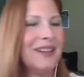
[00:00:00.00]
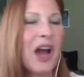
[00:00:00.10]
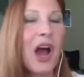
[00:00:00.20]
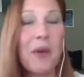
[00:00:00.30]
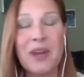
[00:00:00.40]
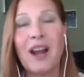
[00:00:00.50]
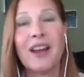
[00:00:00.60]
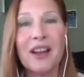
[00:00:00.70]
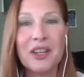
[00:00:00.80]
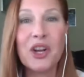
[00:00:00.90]
I mean, I
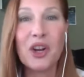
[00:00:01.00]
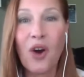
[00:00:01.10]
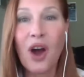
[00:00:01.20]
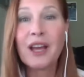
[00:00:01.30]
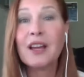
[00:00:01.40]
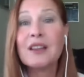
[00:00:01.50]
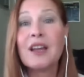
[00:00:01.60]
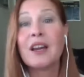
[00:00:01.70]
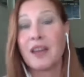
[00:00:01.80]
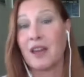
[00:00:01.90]
got you know, I got
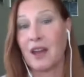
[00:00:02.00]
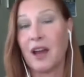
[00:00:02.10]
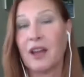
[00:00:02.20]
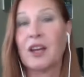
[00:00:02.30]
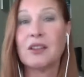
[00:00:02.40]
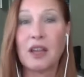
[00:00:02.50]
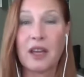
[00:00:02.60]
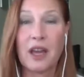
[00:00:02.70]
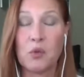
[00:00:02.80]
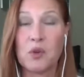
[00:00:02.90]
lucky. I got
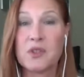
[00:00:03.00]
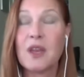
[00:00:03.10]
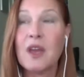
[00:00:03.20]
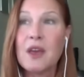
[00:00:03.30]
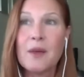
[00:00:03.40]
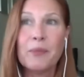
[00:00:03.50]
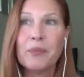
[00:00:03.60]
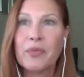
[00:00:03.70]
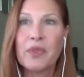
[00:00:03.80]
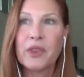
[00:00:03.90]
lucky. I was
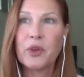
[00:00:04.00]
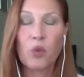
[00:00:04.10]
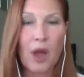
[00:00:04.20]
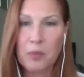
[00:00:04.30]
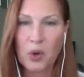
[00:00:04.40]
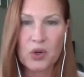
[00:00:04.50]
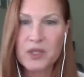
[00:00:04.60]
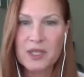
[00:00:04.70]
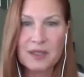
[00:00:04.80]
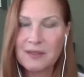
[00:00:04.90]
the right
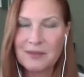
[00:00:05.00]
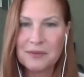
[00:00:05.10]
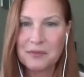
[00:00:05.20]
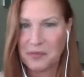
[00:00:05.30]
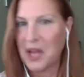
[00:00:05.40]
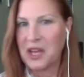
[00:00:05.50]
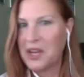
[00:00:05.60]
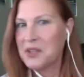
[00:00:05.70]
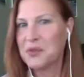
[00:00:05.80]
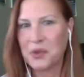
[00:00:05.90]
person, I
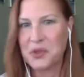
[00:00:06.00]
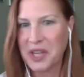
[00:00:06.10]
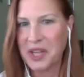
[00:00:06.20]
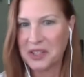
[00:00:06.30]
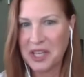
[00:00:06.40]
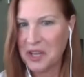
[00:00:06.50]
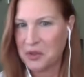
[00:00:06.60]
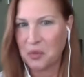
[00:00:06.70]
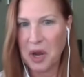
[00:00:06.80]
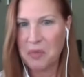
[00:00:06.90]
guess, for Stanley at
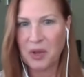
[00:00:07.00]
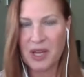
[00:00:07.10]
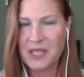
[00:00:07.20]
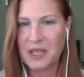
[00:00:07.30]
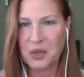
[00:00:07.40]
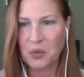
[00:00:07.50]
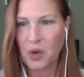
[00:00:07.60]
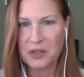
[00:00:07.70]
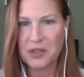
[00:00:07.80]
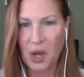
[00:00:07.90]
the right place at the
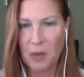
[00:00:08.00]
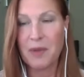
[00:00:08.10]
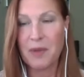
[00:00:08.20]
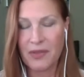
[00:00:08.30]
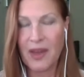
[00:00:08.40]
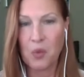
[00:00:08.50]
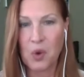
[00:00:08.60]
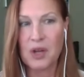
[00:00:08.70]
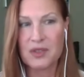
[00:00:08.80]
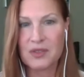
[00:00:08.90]
right time. I mean, that
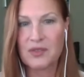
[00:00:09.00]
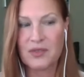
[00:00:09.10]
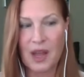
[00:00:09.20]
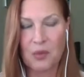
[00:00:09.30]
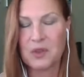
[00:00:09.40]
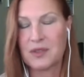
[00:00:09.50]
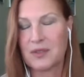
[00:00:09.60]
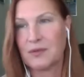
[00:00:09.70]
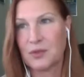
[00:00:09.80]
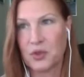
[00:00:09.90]
was that
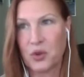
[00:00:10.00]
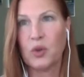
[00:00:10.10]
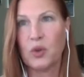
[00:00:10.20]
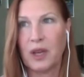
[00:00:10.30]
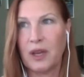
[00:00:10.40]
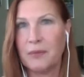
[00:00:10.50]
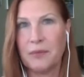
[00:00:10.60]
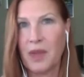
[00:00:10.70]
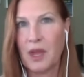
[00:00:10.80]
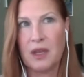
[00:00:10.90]
was truly,
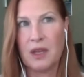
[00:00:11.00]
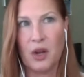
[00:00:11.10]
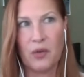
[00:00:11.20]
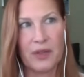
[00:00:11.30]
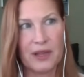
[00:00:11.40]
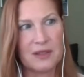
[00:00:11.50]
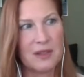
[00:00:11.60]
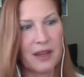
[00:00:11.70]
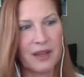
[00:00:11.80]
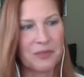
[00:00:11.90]
you know, that's
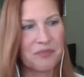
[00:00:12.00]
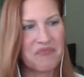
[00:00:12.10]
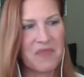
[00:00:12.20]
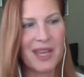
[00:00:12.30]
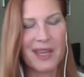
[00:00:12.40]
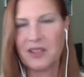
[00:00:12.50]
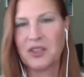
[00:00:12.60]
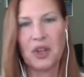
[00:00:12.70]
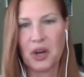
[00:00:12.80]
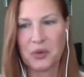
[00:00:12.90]
like hitting the
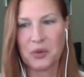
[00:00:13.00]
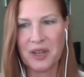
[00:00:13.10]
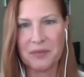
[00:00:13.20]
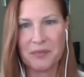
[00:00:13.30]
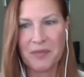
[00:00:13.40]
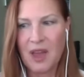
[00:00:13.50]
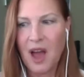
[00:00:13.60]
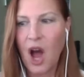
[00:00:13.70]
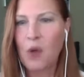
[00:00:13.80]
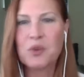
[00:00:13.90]
lottery.
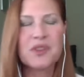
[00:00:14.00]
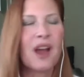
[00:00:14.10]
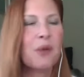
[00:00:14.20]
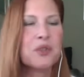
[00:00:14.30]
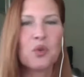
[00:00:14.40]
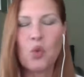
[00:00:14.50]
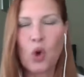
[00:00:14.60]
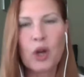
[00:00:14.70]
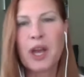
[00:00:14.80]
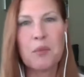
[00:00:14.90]
I was oh, I was a
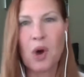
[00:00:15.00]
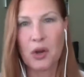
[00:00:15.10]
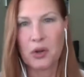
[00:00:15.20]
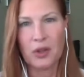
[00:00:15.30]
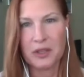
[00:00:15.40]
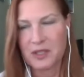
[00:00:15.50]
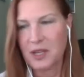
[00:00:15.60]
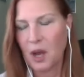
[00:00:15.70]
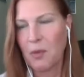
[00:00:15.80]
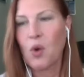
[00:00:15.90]
working model at the
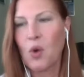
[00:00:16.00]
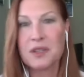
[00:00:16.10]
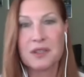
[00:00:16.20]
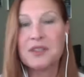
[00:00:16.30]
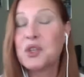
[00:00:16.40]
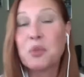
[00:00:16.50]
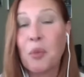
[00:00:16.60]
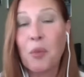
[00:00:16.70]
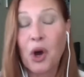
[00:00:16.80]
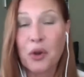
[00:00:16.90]
time. I wasn't a
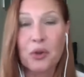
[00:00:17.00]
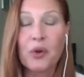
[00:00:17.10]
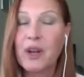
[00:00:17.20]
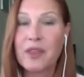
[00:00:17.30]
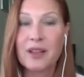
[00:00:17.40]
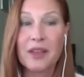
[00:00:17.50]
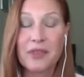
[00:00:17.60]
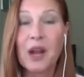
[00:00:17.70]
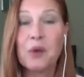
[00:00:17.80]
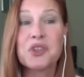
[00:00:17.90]
supermodel or anything like
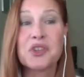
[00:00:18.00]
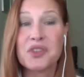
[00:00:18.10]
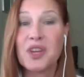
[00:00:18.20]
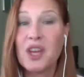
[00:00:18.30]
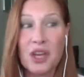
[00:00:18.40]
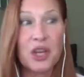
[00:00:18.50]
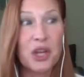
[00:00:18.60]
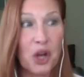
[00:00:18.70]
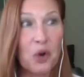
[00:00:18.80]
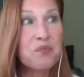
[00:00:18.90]
that. I was just, you
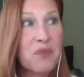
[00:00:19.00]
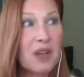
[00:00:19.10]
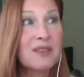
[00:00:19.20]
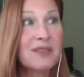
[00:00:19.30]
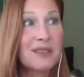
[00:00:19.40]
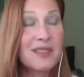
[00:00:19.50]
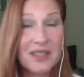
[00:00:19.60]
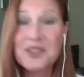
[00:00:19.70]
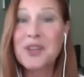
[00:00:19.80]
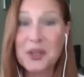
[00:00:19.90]
know, a
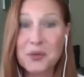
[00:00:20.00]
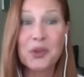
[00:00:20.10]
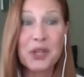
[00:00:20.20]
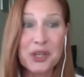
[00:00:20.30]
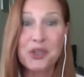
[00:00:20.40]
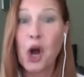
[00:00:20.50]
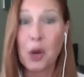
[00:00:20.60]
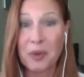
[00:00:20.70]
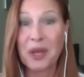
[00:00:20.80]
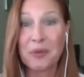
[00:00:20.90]
successfully
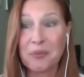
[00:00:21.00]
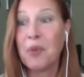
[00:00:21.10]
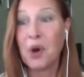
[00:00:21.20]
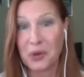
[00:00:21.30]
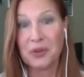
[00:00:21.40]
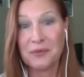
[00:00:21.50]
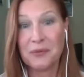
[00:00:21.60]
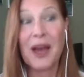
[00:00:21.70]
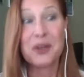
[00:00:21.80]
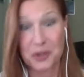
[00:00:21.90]
jobbing model,
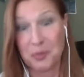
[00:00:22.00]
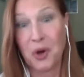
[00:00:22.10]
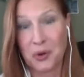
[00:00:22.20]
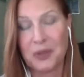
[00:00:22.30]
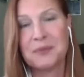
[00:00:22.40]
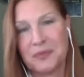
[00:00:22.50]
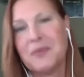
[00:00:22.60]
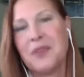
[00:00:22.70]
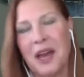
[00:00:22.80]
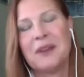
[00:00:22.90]
fashion right.
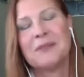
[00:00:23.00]
Yeah.